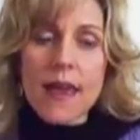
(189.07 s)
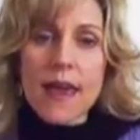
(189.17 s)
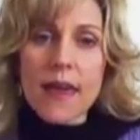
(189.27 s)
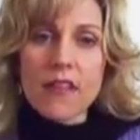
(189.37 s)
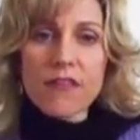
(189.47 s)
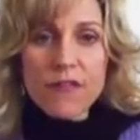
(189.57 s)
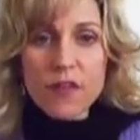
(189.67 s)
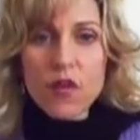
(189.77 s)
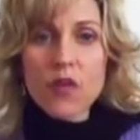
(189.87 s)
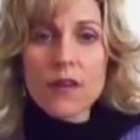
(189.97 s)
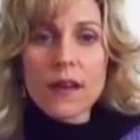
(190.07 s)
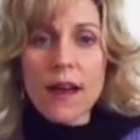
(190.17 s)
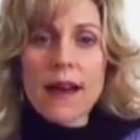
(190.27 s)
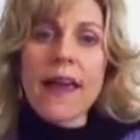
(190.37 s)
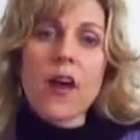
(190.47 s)
And the food
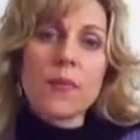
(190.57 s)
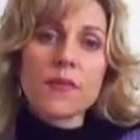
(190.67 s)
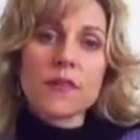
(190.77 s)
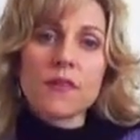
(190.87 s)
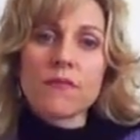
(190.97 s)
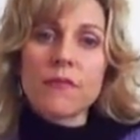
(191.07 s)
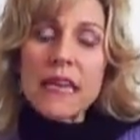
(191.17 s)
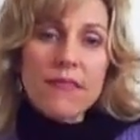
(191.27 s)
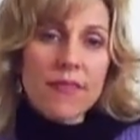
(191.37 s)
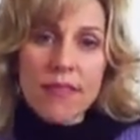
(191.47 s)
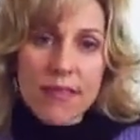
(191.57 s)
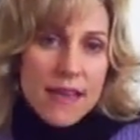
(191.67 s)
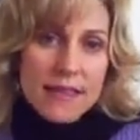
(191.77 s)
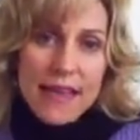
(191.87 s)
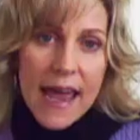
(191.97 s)
kind of helped even
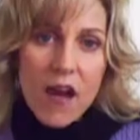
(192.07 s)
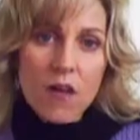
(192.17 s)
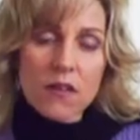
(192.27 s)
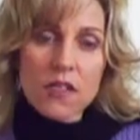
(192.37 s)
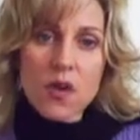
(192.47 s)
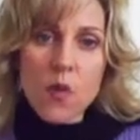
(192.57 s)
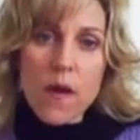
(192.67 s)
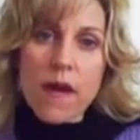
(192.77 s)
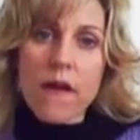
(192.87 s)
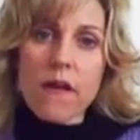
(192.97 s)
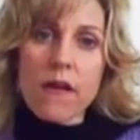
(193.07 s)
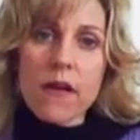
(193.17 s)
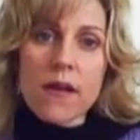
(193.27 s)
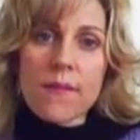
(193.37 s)
things out to where